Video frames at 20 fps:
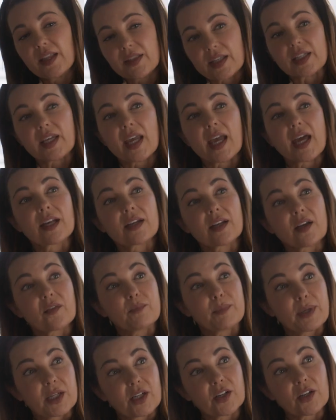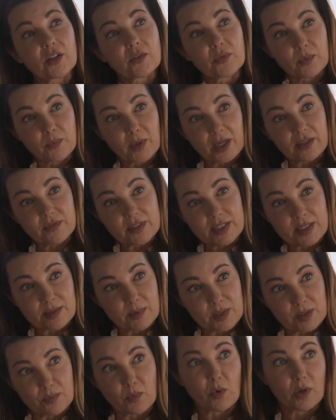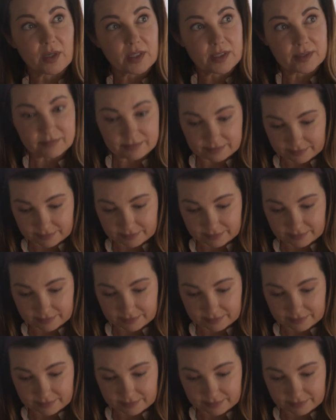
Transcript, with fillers: Think you had enough beer for breakfast this morning?